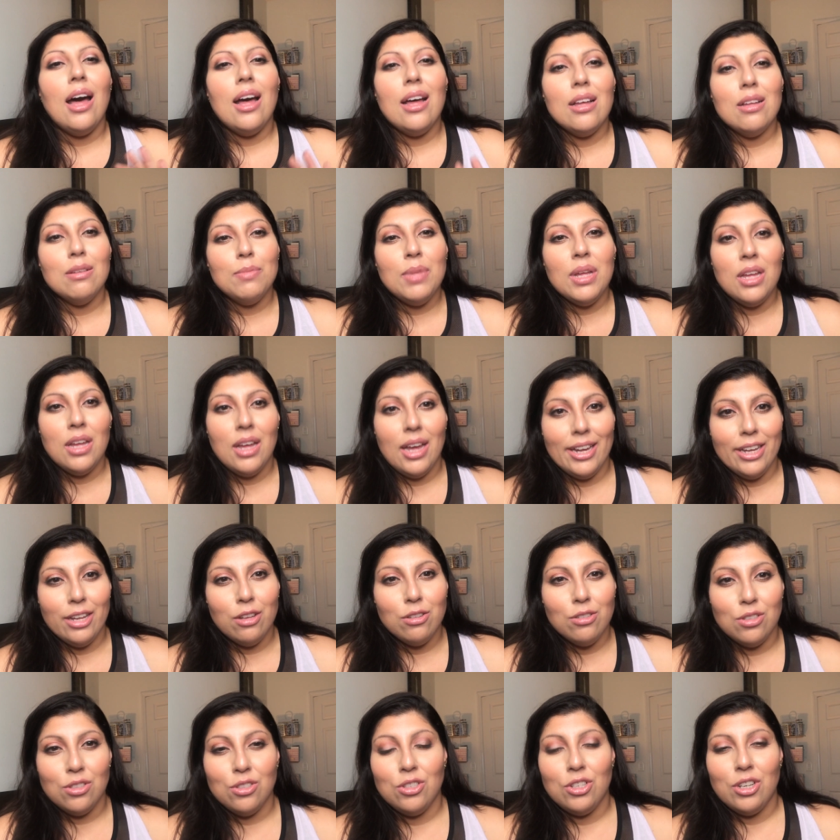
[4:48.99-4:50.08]
I
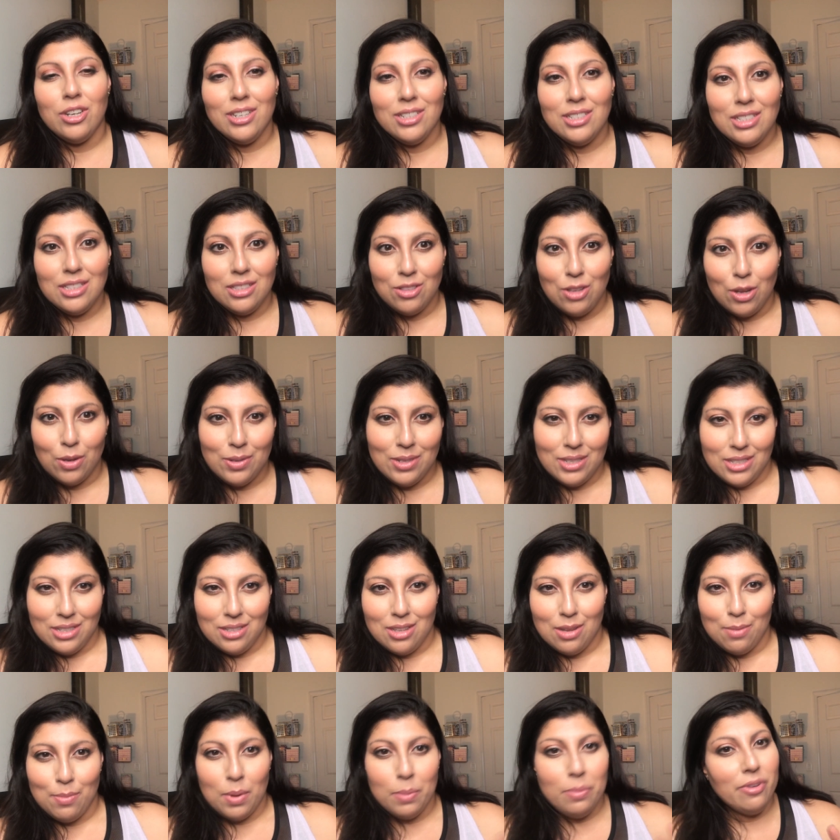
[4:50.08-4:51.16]
also started
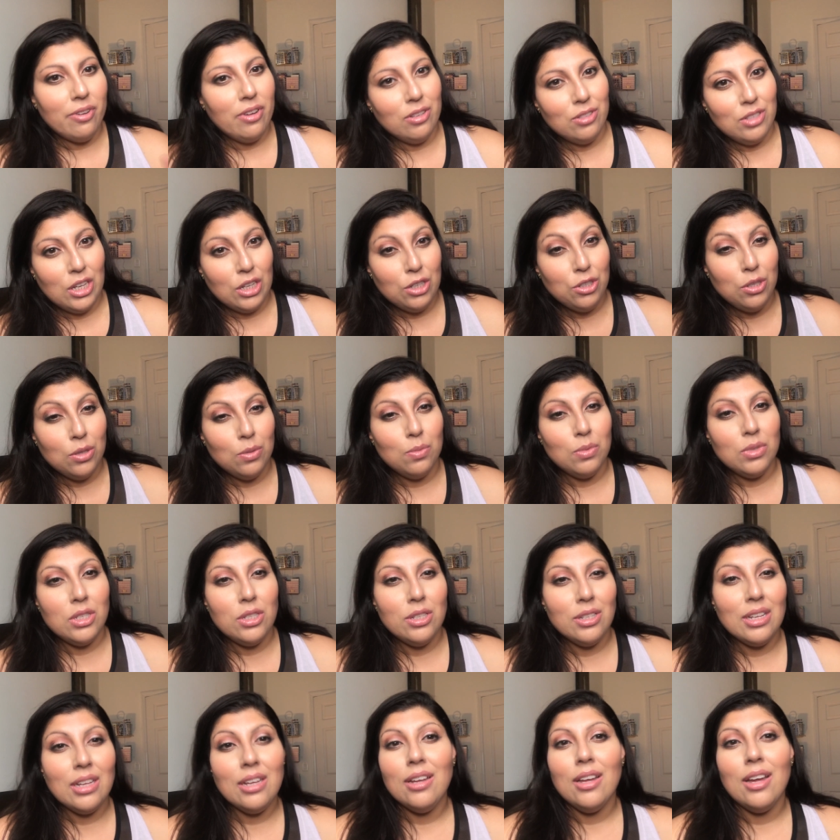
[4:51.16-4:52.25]
noticing that my foundation was
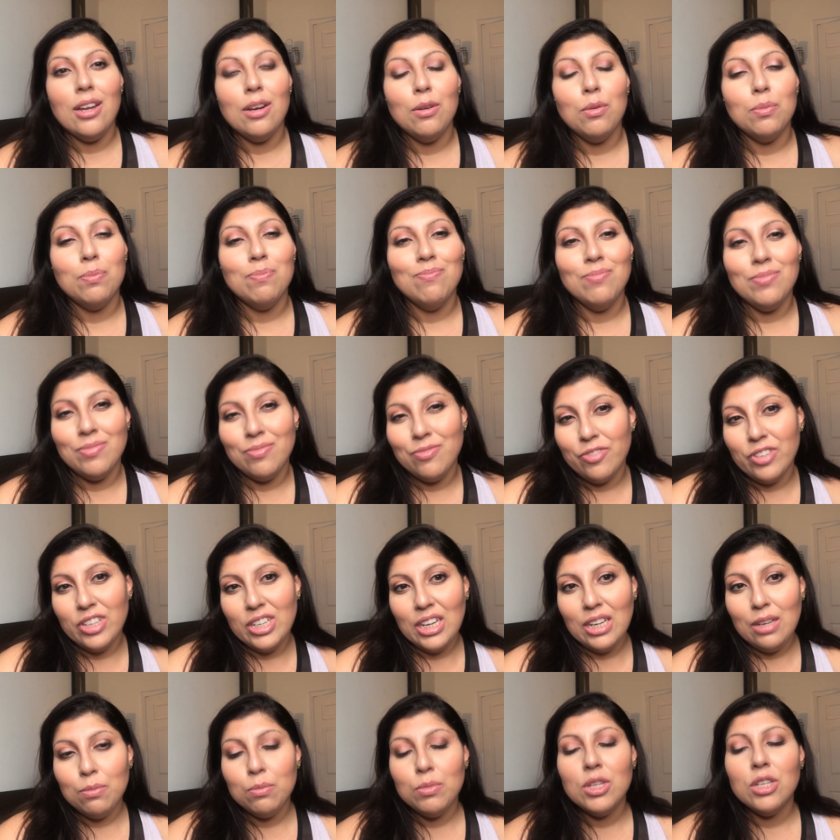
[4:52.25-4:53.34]
looking kind of
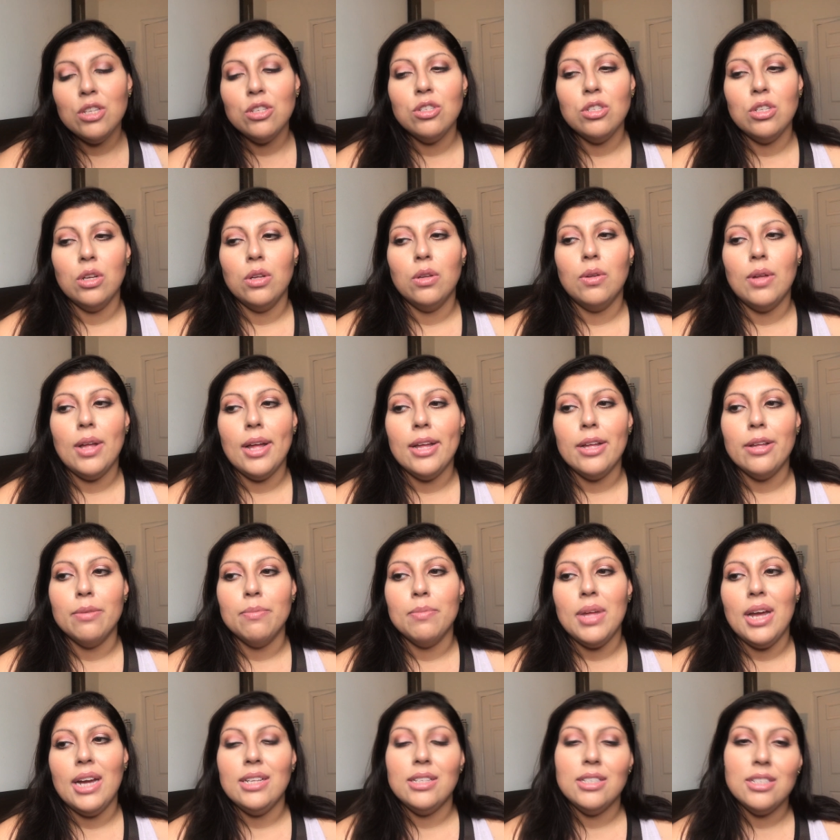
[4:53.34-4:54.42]
funny, so
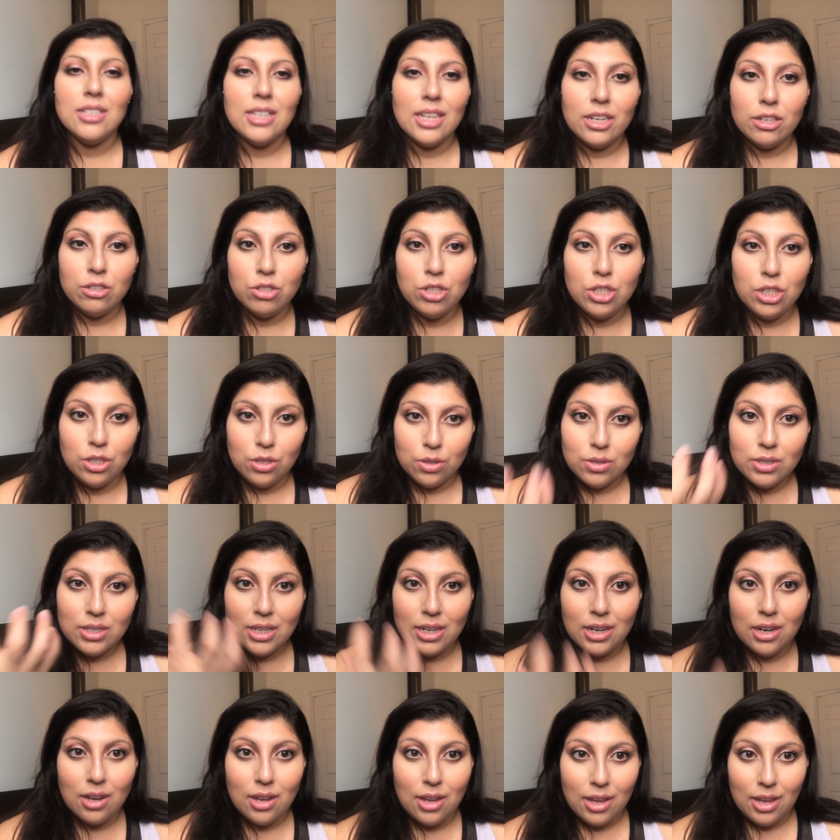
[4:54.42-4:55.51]
I decided to use
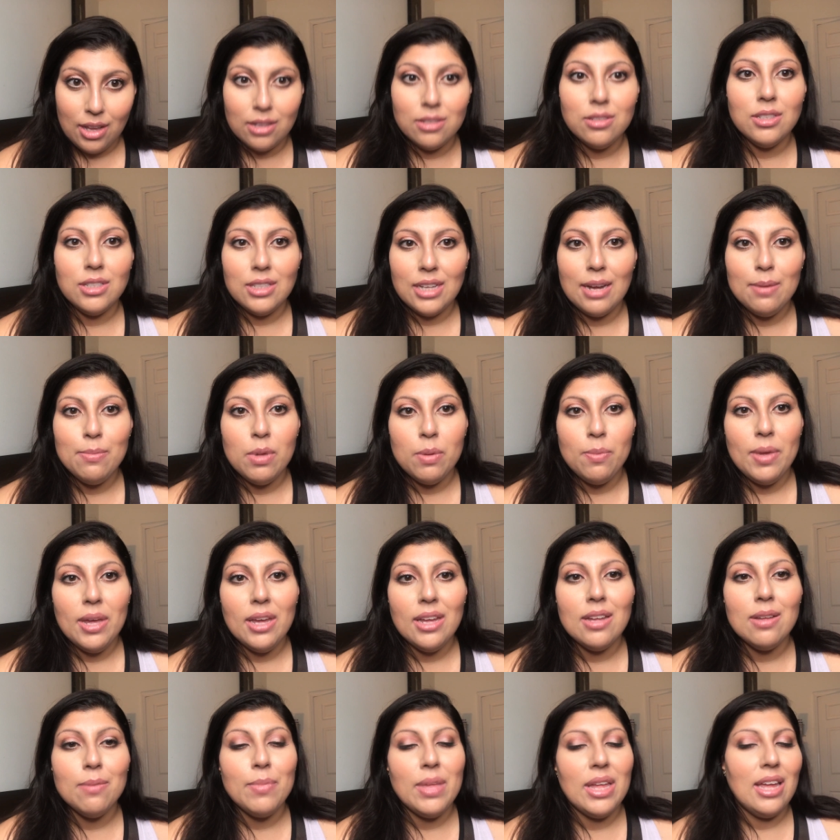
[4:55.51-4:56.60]
it inside my
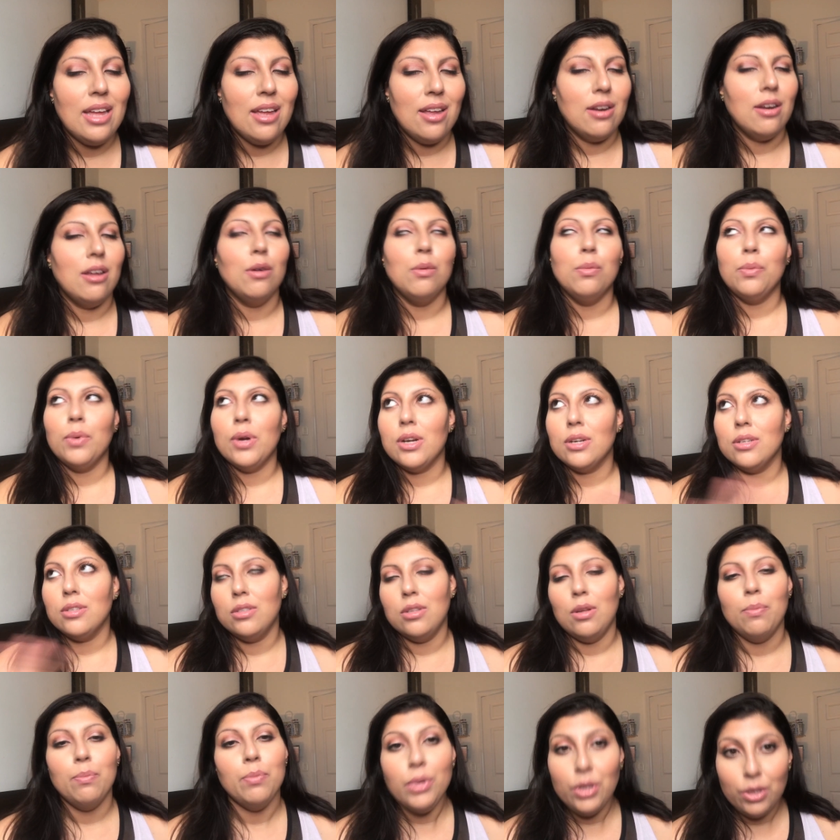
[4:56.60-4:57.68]
makeup, and it works
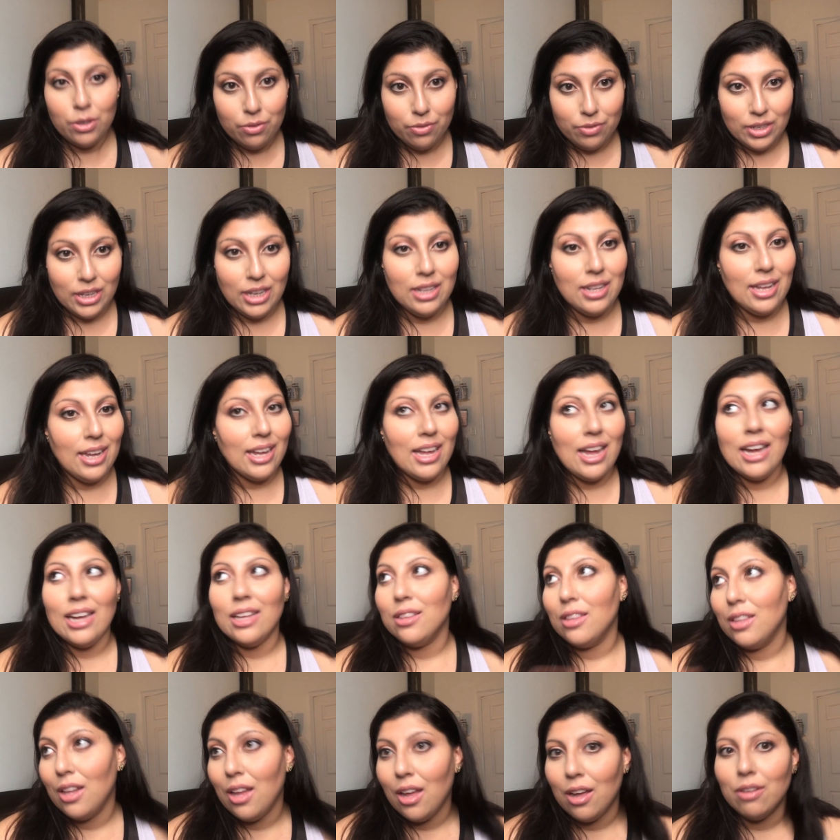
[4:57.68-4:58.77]
beautifully. Like, I
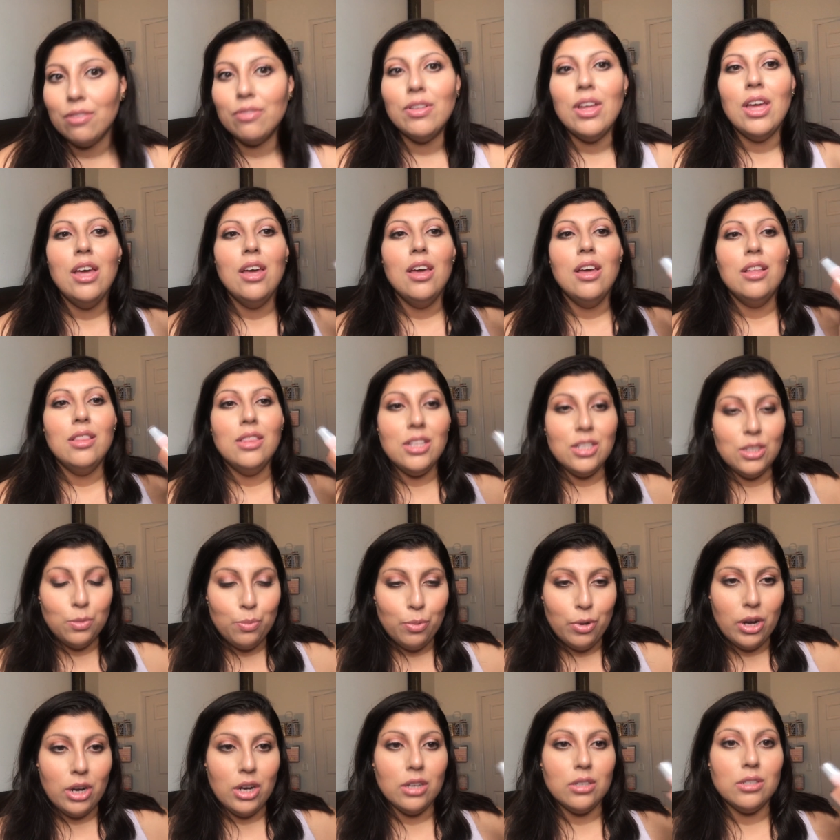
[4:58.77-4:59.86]
love this
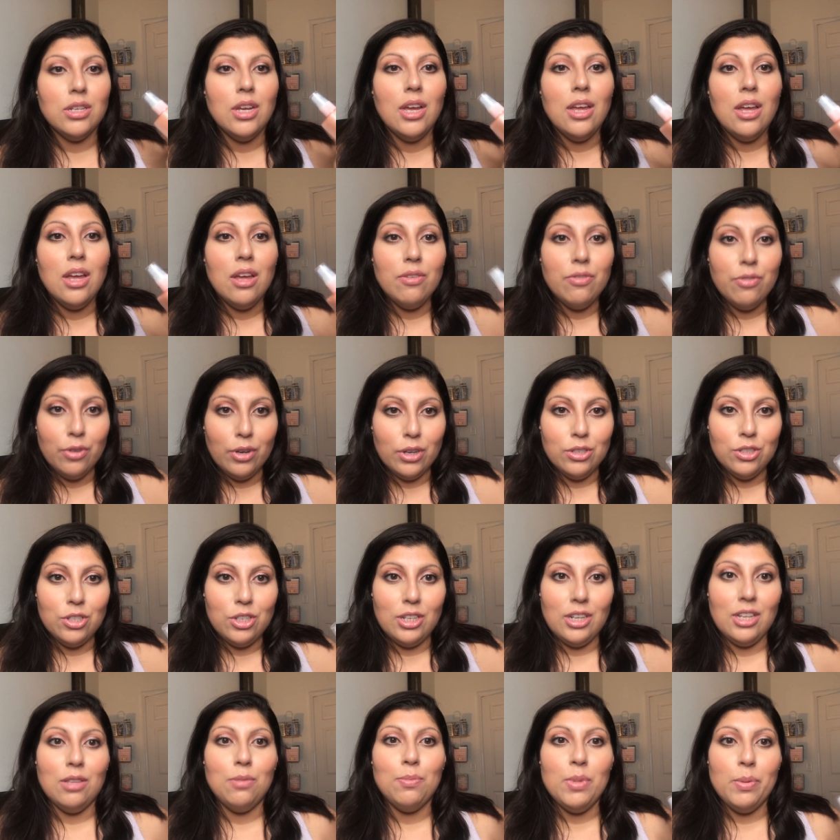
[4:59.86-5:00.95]
product for
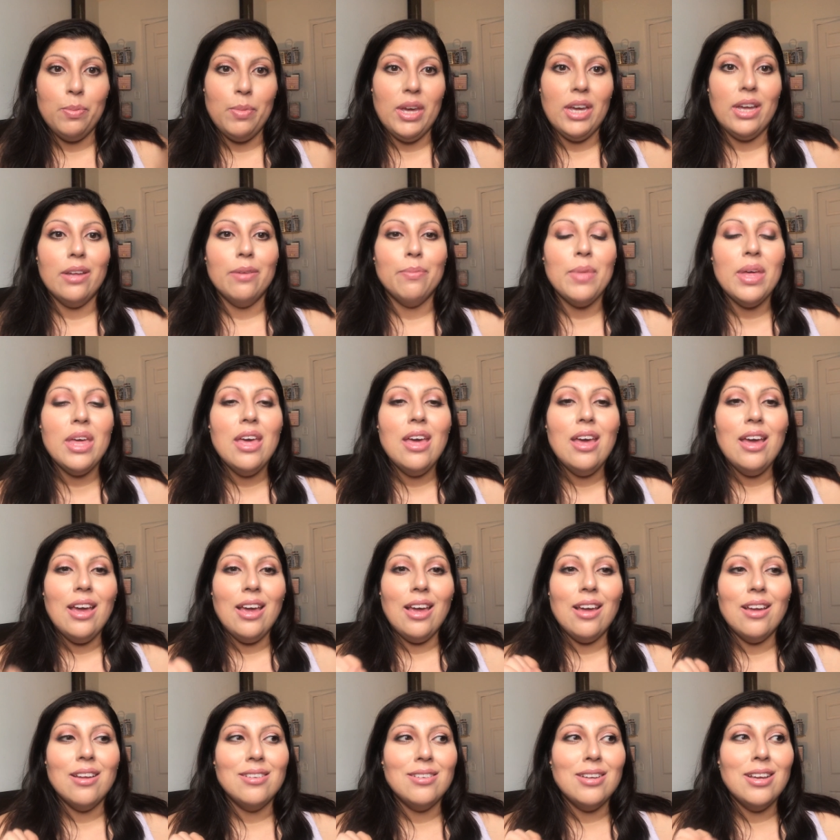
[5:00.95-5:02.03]
underneath my makeup,
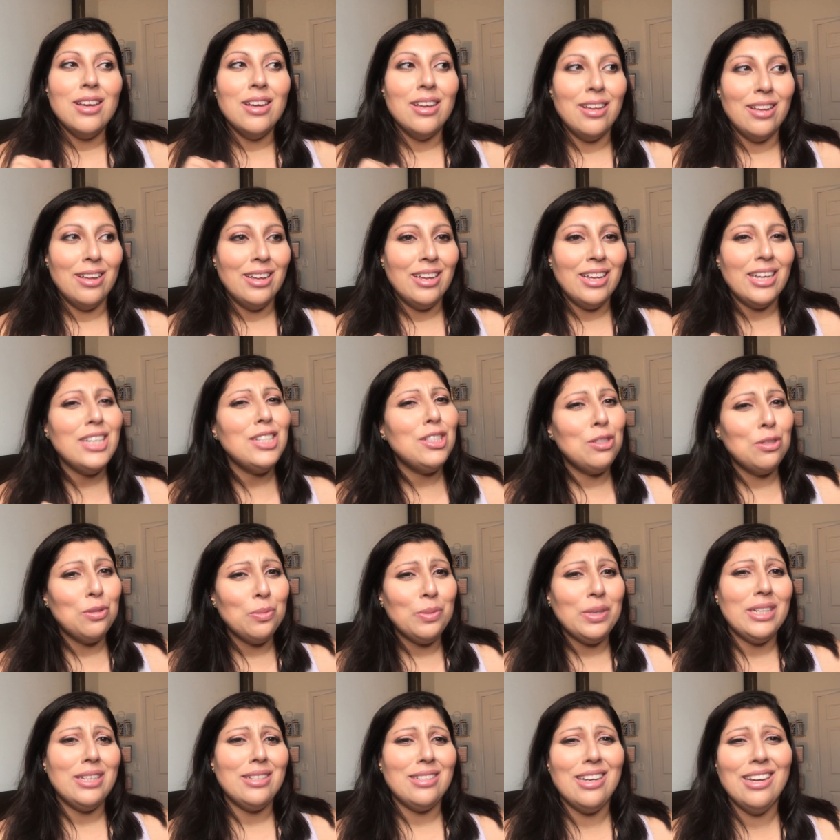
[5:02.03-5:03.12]
and it's
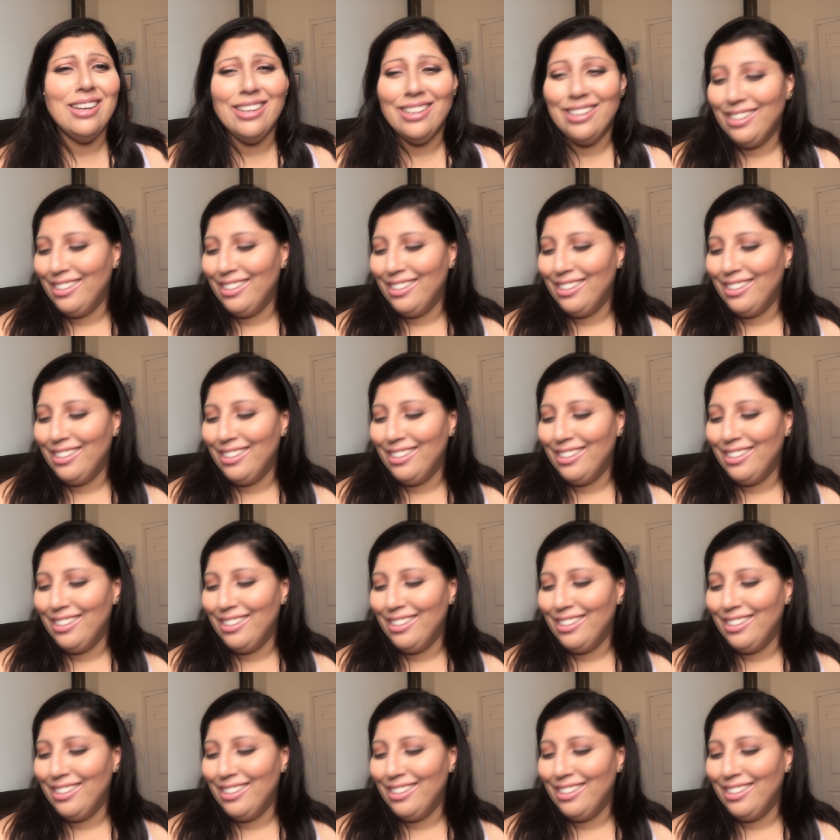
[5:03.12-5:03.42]
sweet.